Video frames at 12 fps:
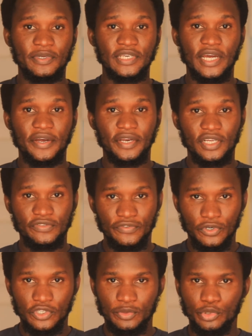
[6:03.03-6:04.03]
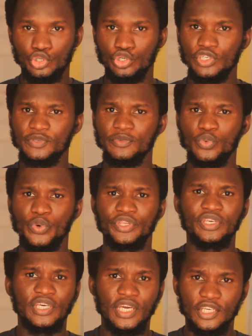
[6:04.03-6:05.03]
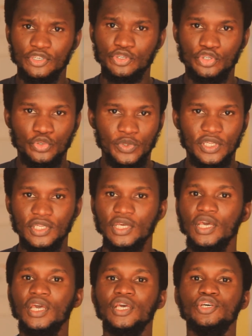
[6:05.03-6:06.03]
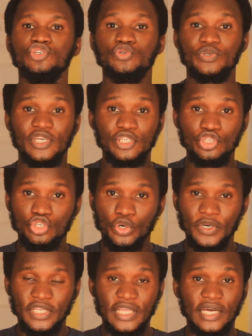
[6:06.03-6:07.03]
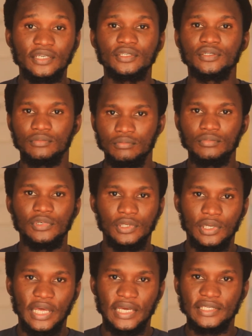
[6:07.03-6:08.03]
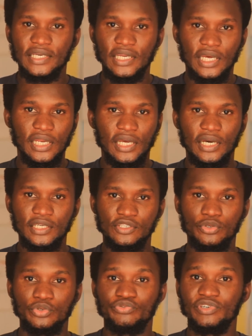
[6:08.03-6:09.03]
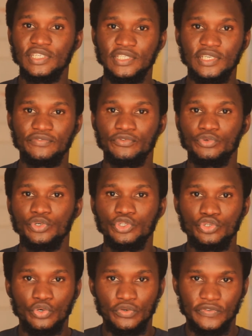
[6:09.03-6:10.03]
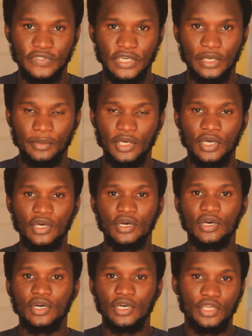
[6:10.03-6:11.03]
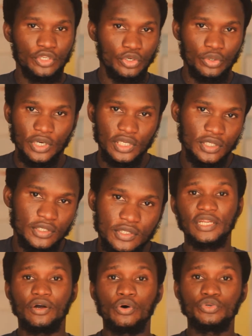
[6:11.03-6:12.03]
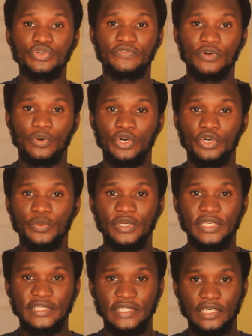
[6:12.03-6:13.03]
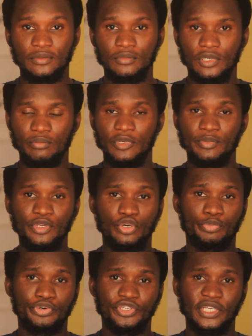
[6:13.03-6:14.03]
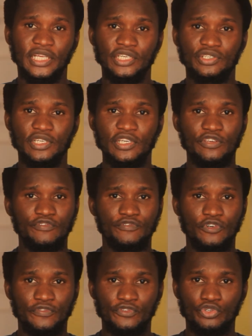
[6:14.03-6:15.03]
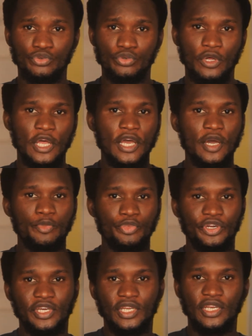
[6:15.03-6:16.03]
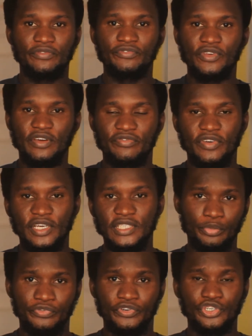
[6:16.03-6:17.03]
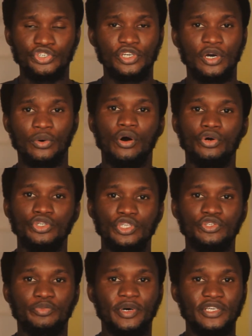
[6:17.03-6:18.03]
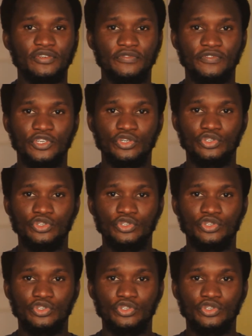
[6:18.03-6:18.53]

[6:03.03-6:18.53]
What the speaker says: be tiring at first, but trust me, when you get used to it, you would enjoy it. And like I said earlier, it's going to really save you a ton of time in your edits. And also, if you're working with a team, maybe your project actually involves you bringing in a VFX professional, or you need to pass your video